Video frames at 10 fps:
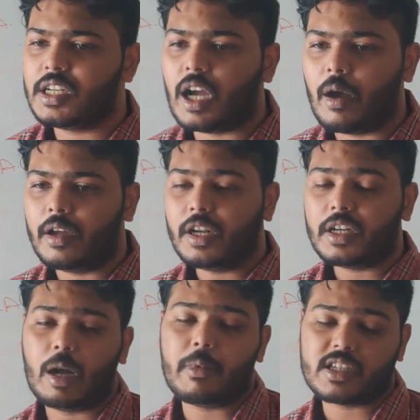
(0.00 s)
In
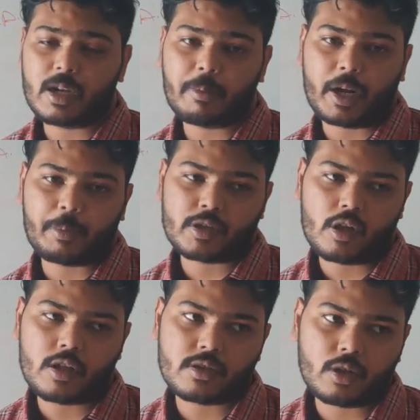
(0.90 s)
commercial
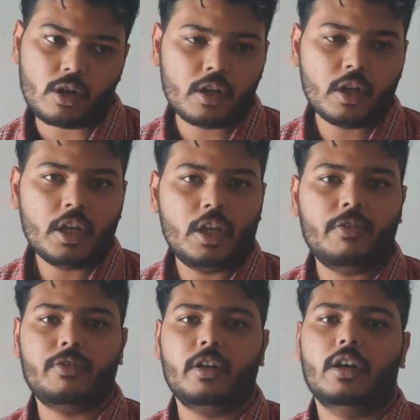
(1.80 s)
purpose also,
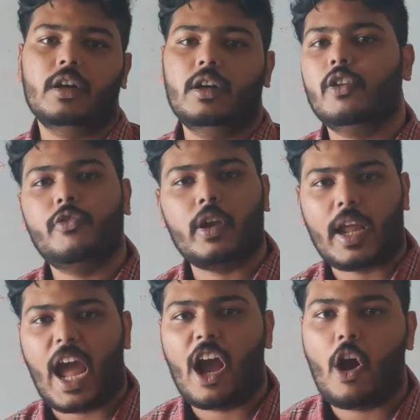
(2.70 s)
if
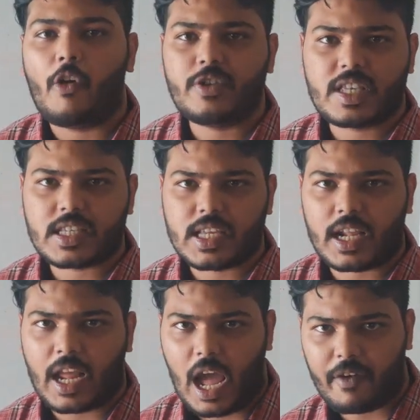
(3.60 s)
your offices
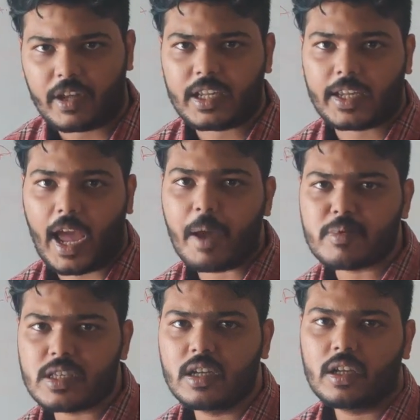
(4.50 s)
are having
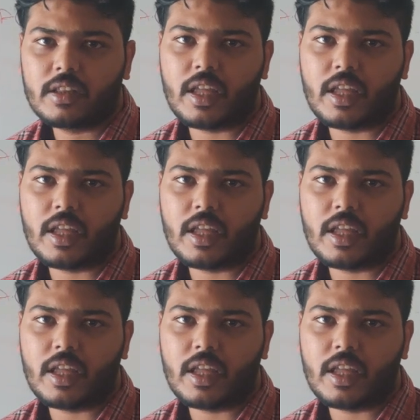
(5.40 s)
cabs,